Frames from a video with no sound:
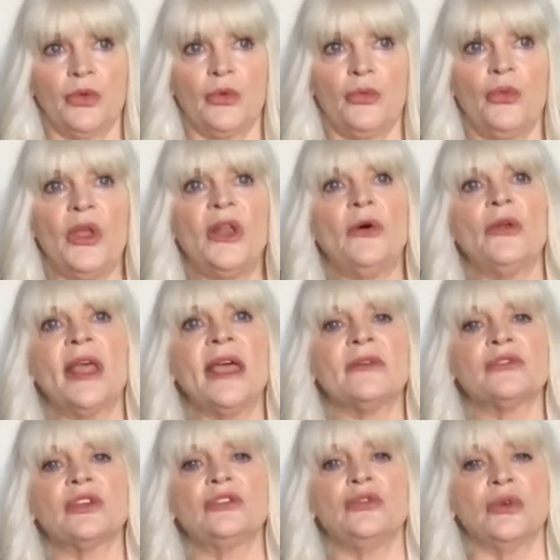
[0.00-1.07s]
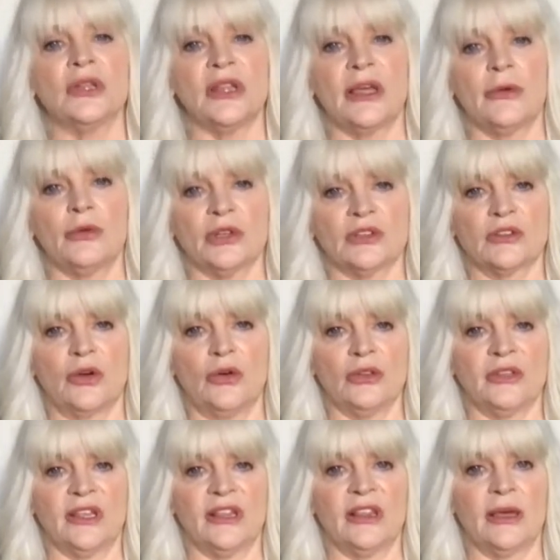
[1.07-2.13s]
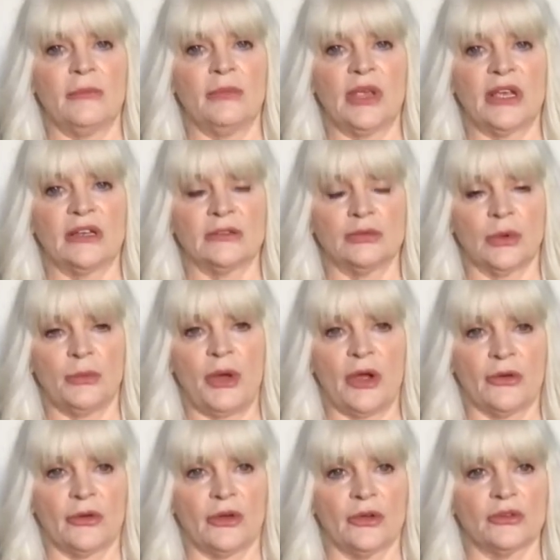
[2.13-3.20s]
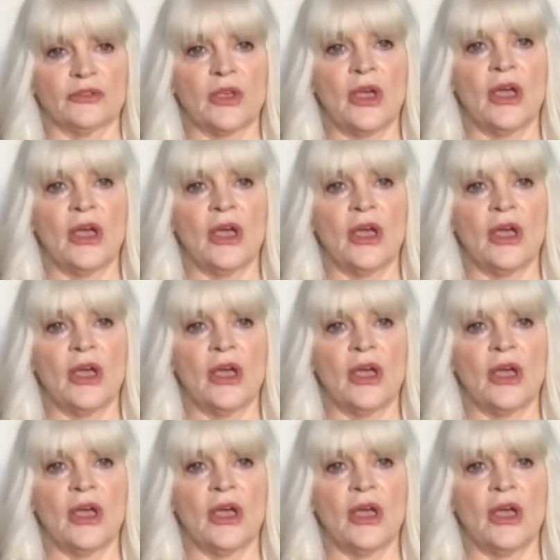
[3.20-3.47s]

we don't have to do it like we're scolding them because we're partners.